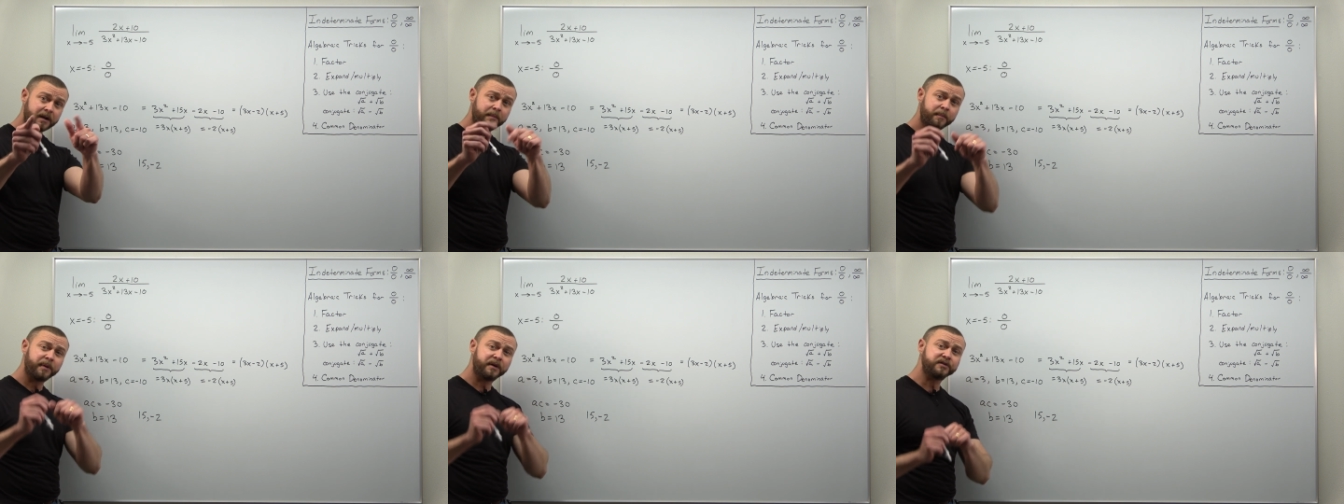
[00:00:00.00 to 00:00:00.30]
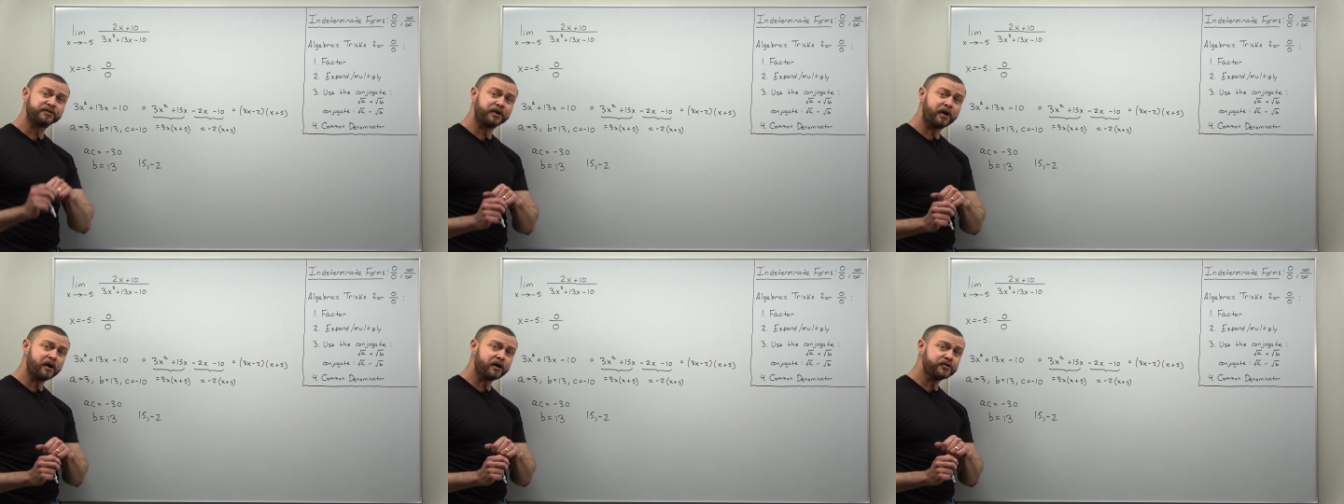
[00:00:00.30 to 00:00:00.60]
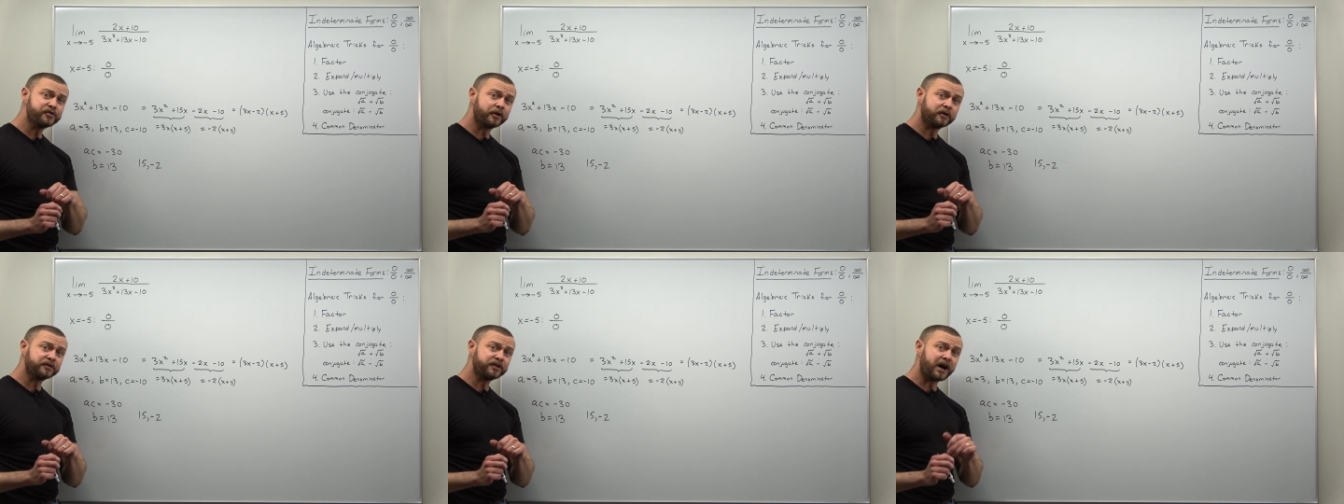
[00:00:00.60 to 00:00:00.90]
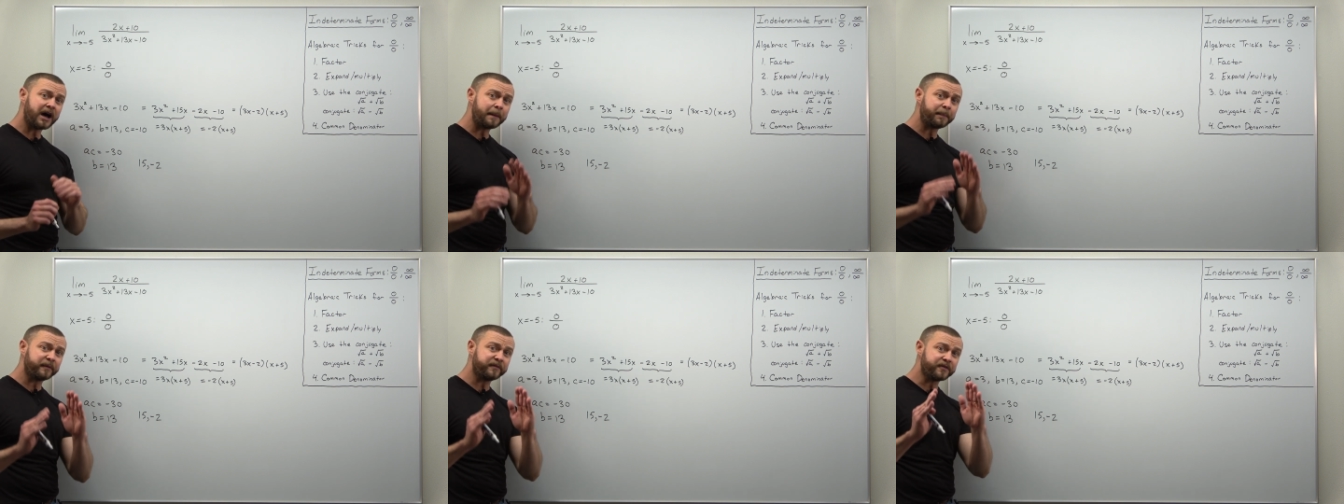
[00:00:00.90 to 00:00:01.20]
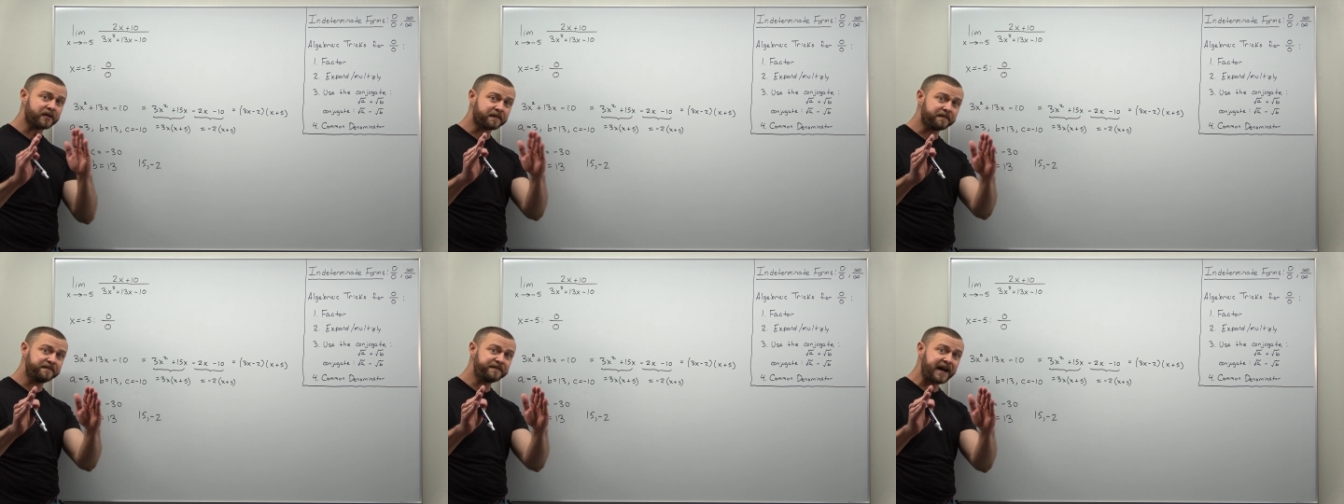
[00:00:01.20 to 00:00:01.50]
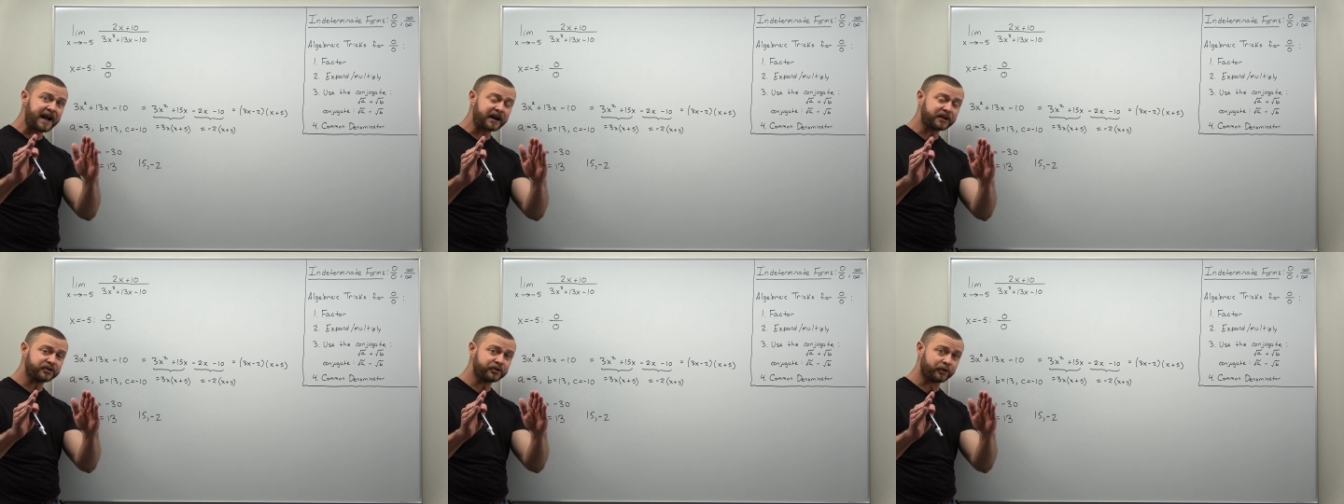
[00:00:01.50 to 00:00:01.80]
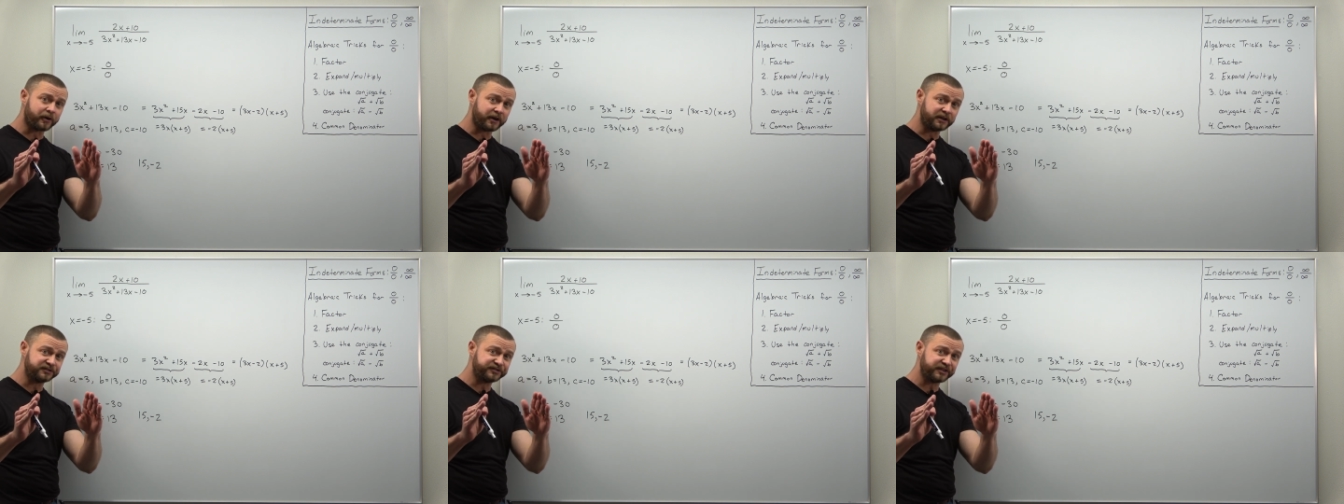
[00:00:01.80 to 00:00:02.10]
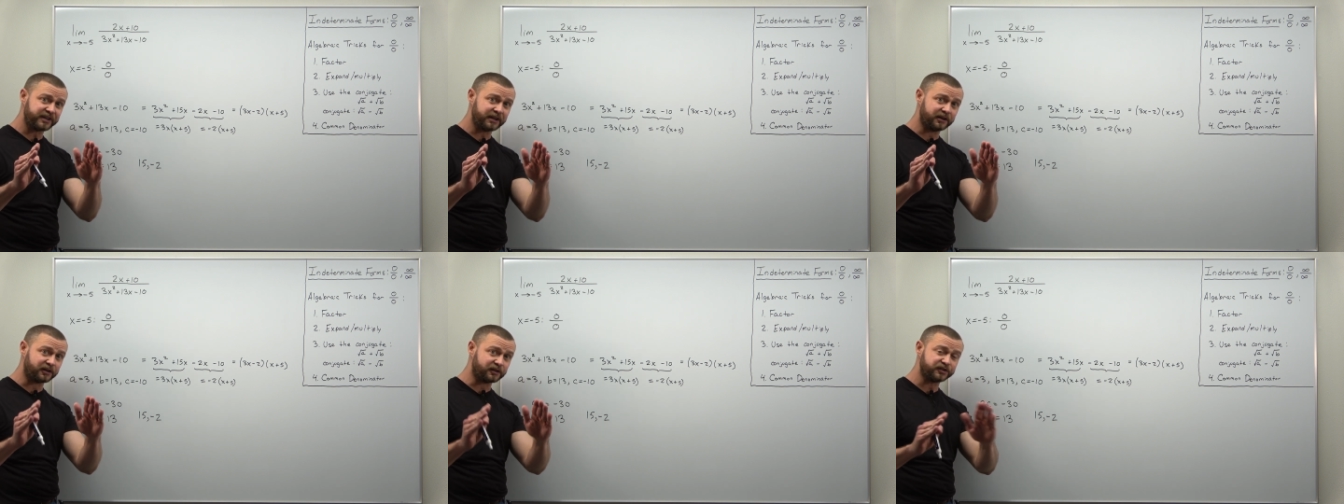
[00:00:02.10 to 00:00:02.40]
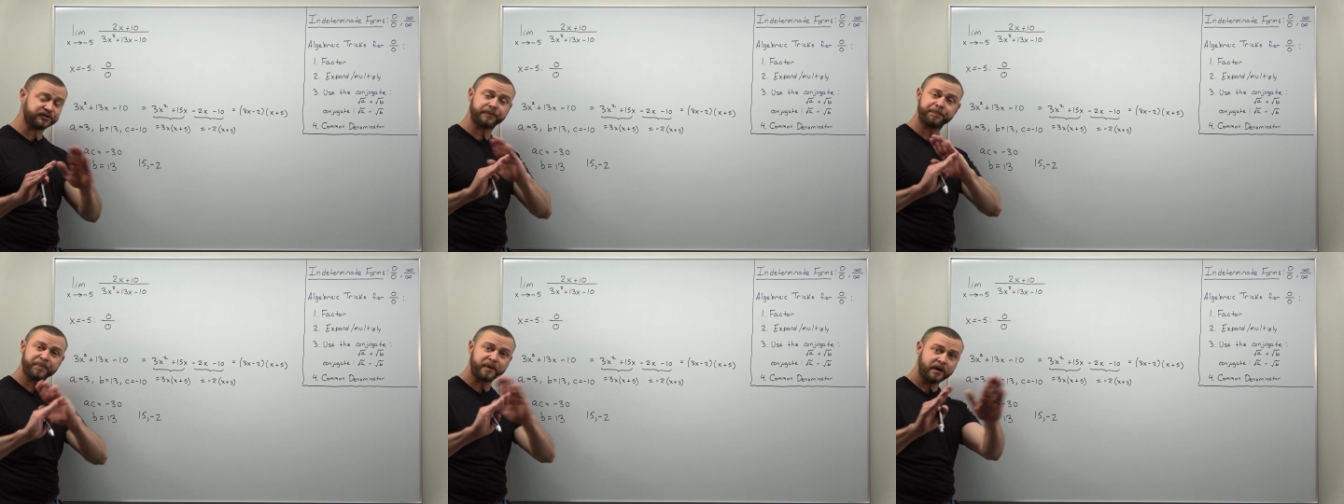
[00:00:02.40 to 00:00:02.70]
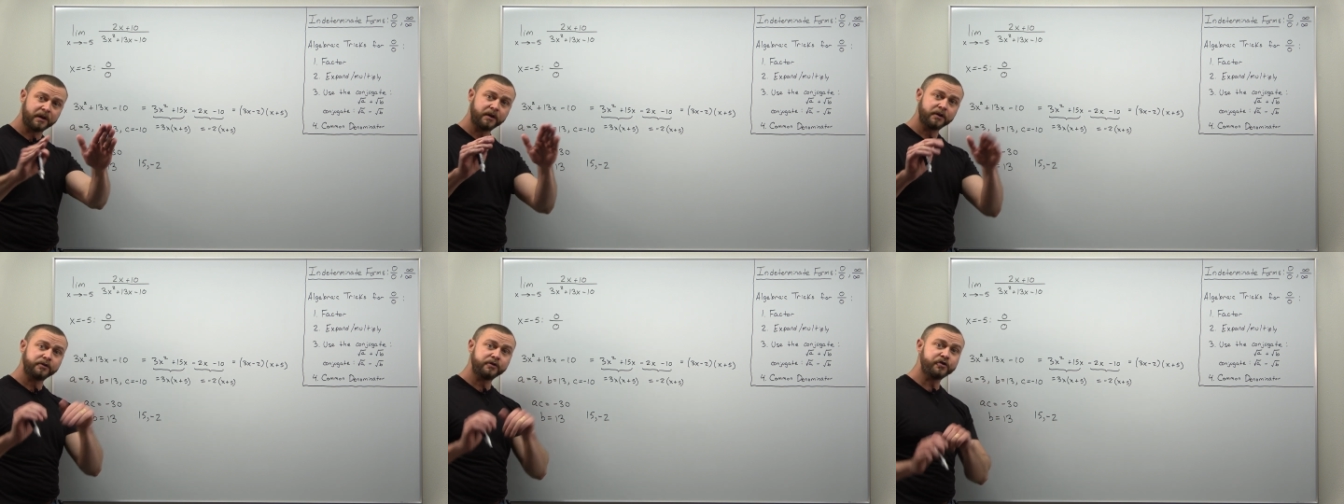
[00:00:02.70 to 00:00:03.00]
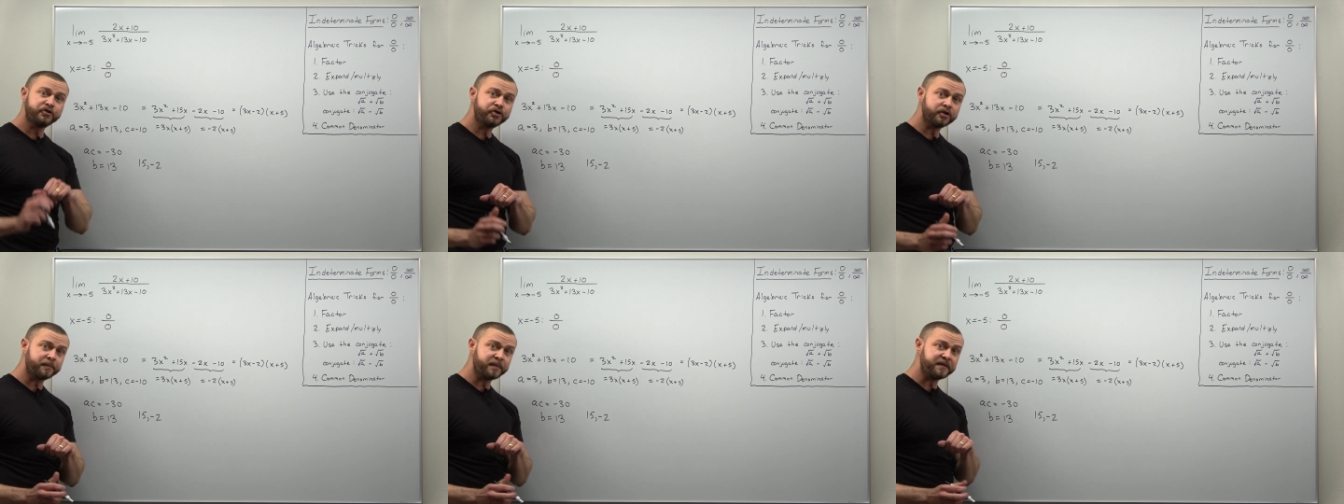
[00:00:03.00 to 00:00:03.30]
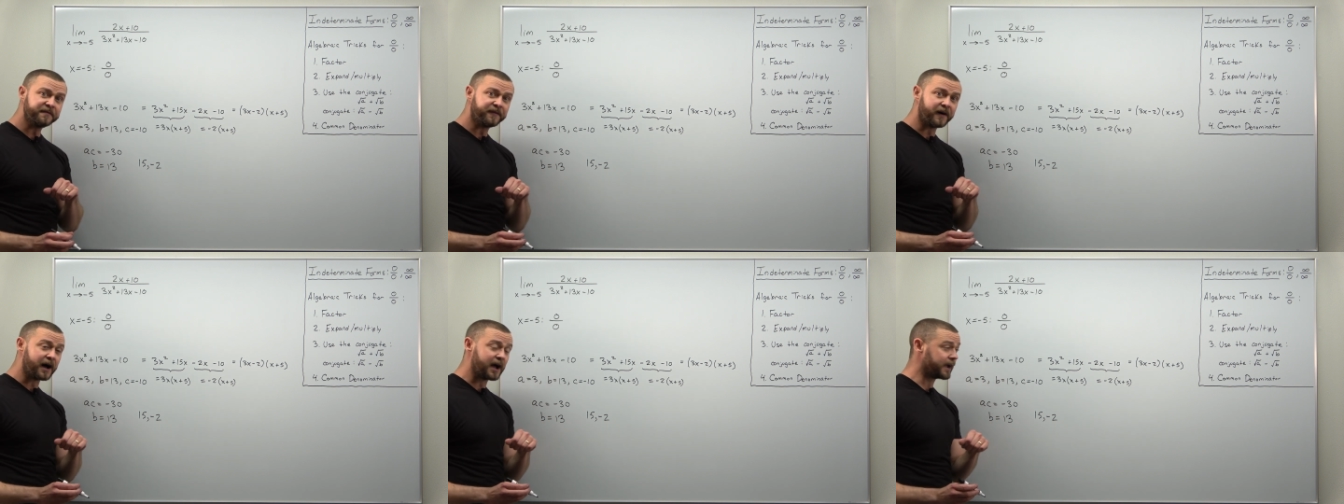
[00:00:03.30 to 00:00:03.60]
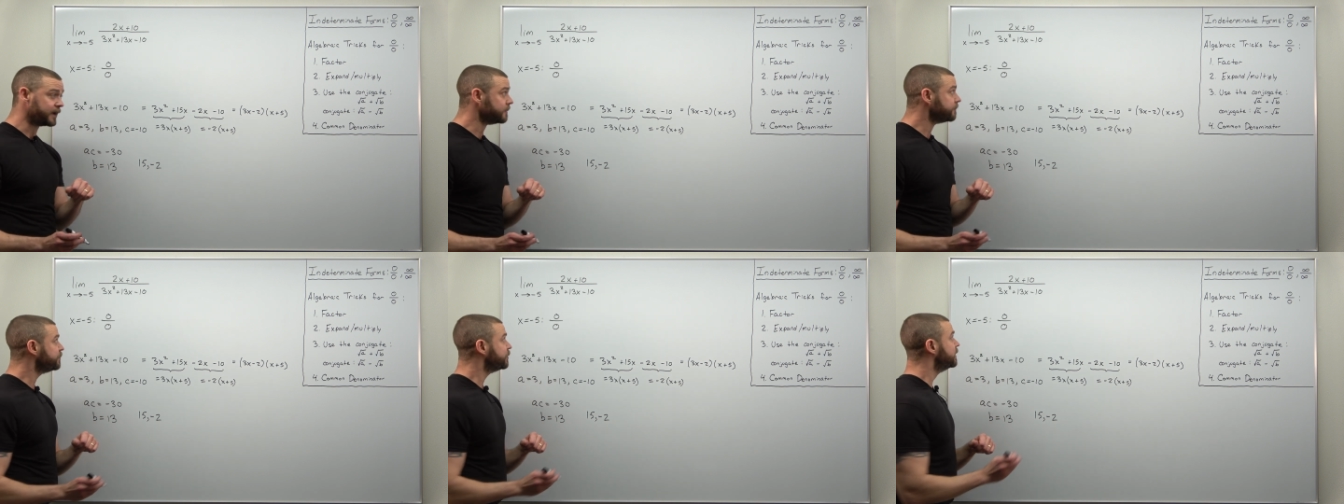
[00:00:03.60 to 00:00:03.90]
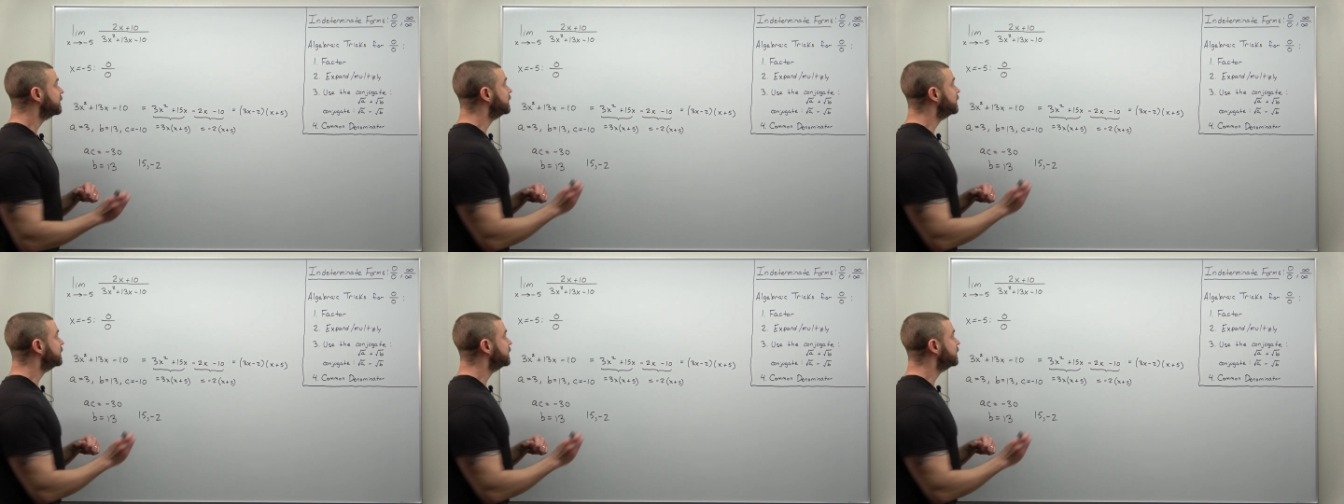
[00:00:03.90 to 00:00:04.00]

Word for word: but as long as you're on top of your factoring skills, you should be fine.